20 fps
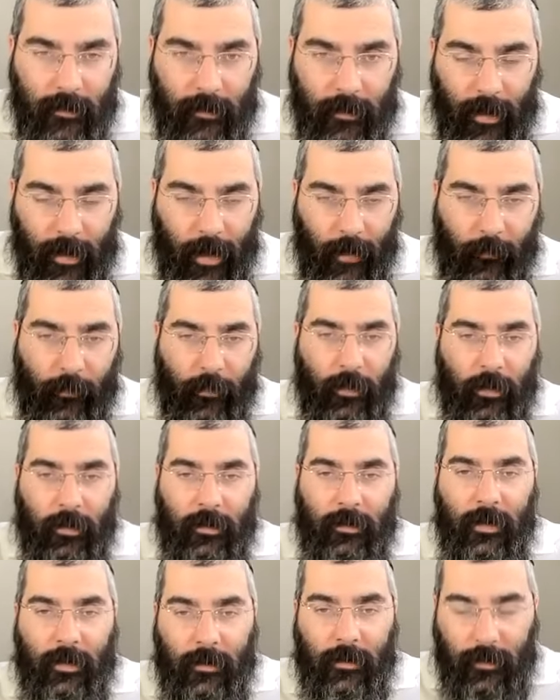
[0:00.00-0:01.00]
life
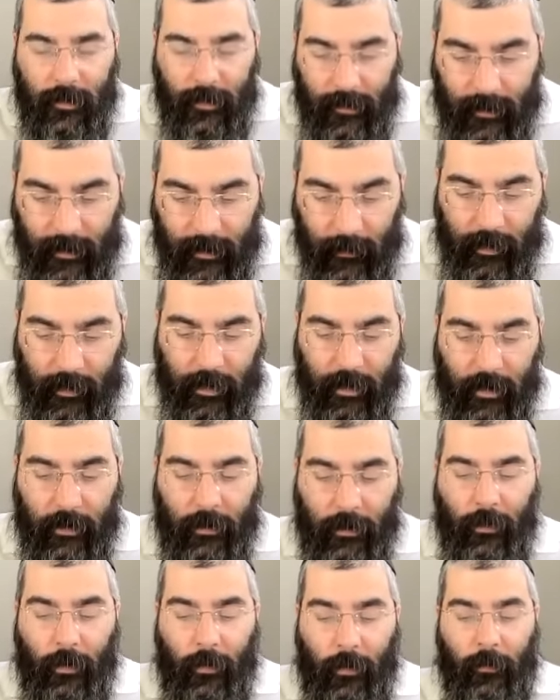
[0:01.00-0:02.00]
force that's similar
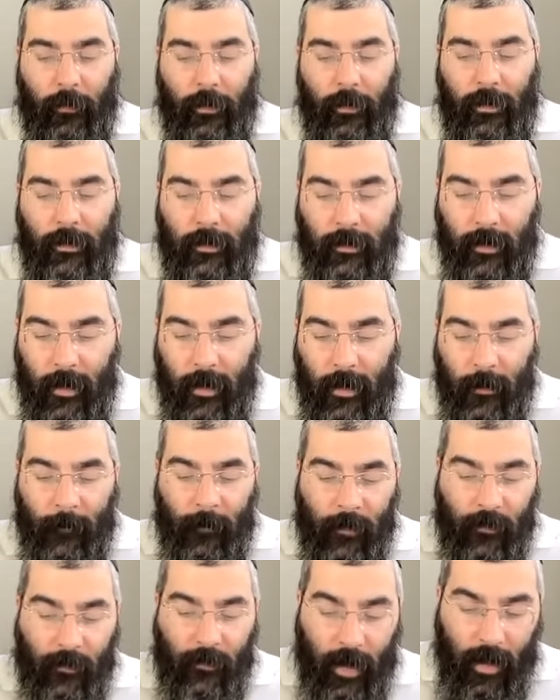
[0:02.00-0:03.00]
to the foot.
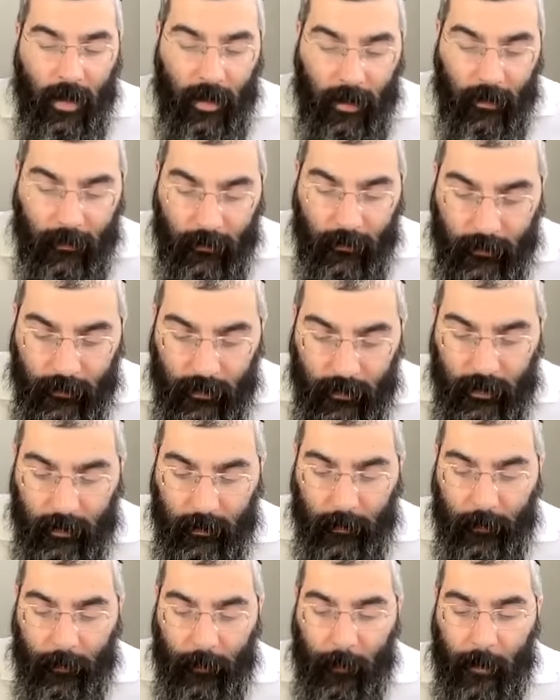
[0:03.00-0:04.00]
V'al
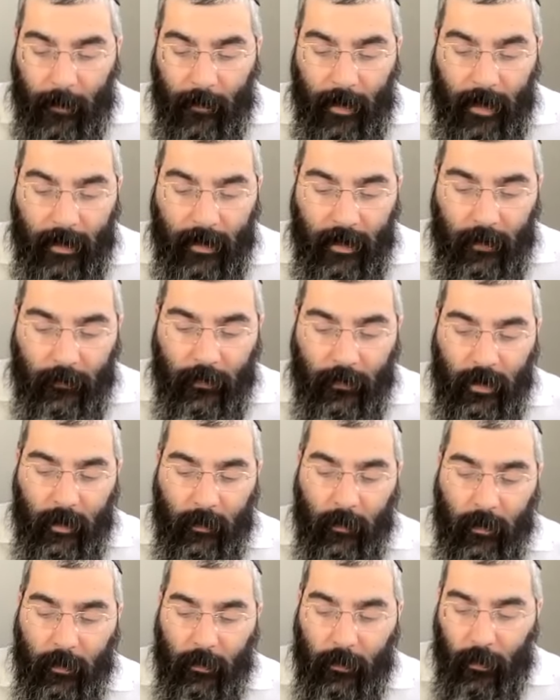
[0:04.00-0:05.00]
ha'vridim, ha'idah
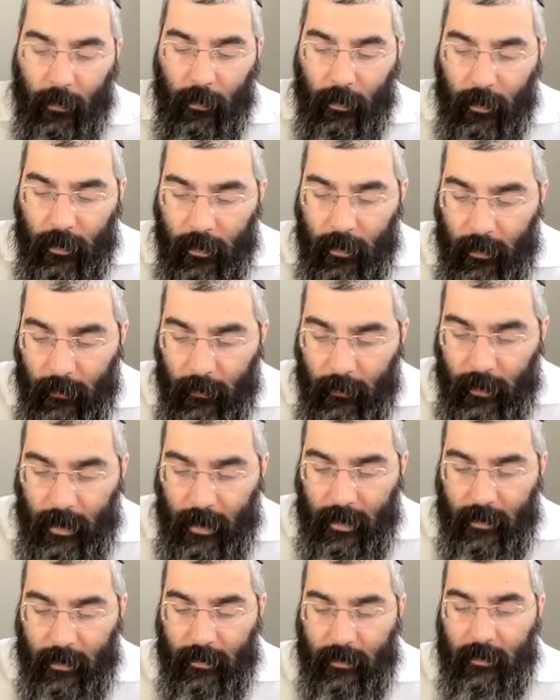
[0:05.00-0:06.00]
vridim, through the
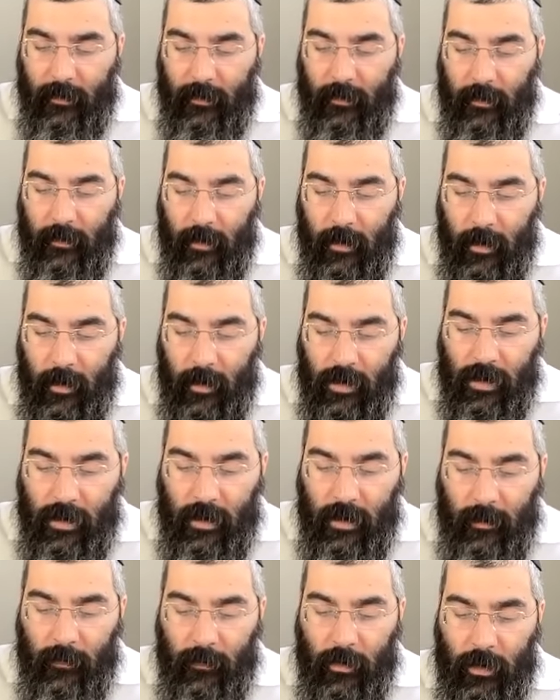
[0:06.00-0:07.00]
veins.
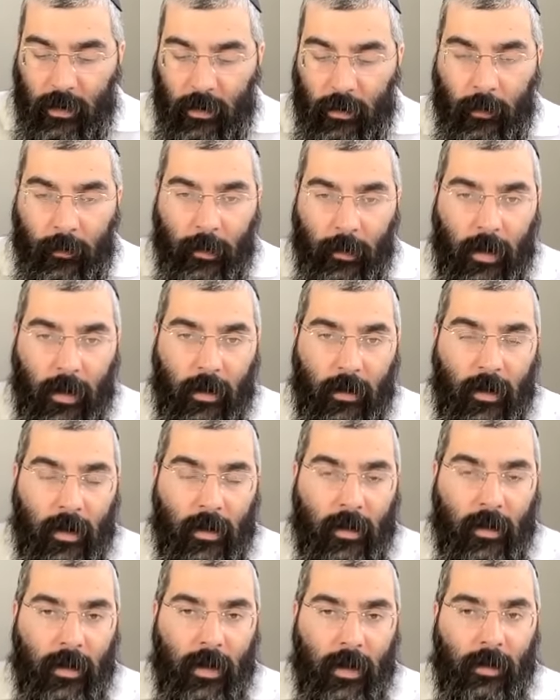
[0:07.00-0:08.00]
Shanim shechubay,
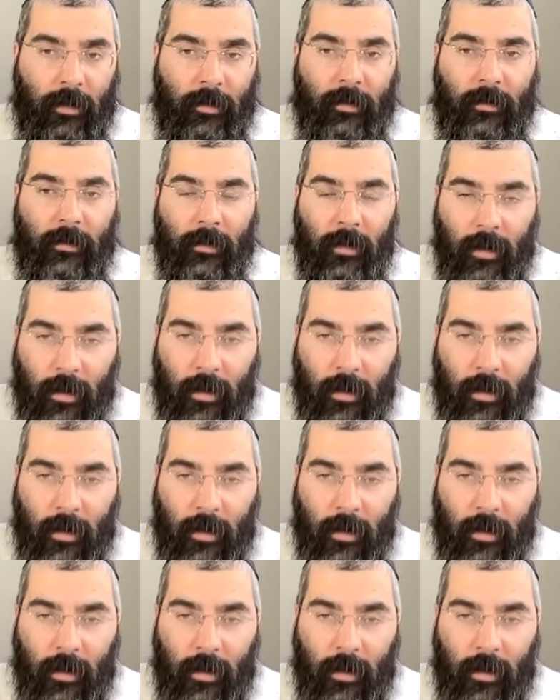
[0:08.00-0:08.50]
that connects.